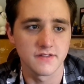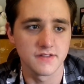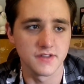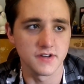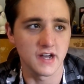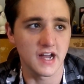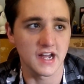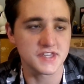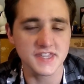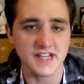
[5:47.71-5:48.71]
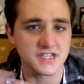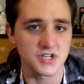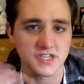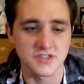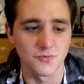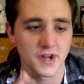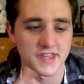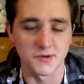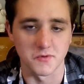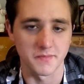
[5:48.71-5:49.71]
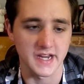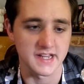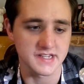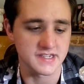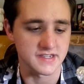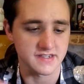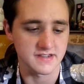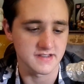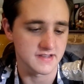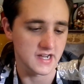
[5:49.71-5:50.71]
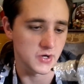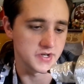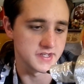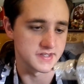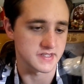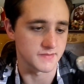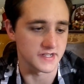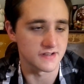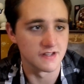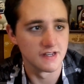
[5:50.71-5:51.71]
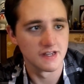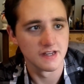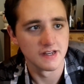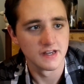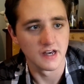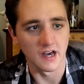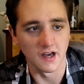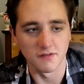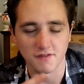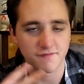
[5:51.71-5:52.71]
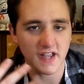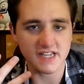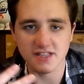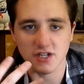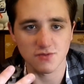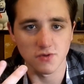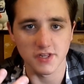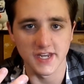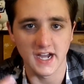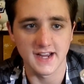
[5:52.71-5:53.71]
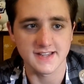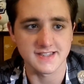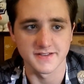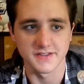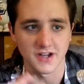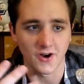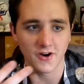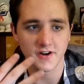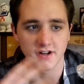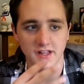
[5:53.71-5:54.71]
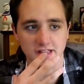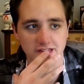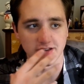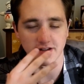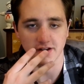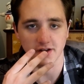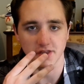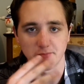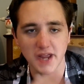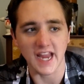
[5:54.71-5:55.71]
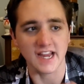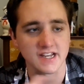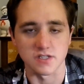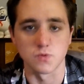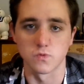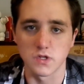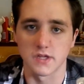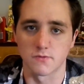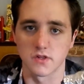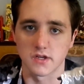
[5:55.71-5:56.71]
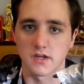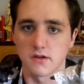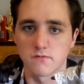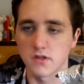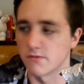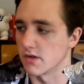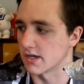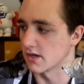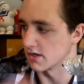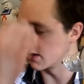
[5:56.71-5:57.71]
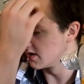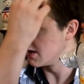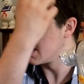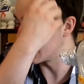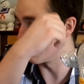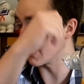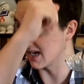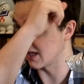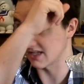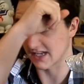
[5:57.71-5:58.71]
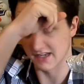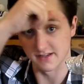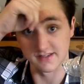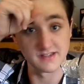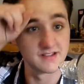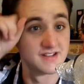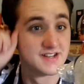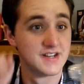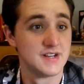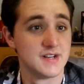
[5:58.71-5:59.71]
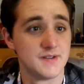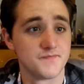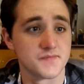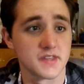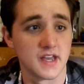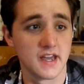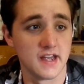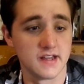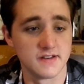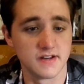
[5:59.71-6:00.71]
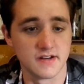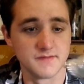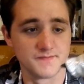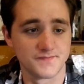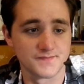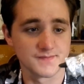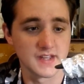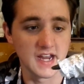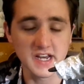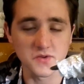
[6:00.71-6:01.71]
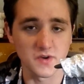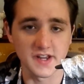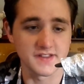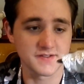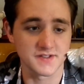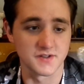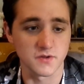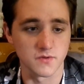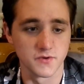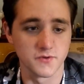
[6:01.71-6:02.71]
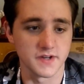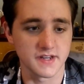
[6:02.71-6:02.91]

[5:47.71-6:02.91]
I think that's just the way they were made. It's just how it is. I mean, the face looks really nice. The art, like the paint, is really good. To me, I think it is. And anyway, there's Dook LaRue, and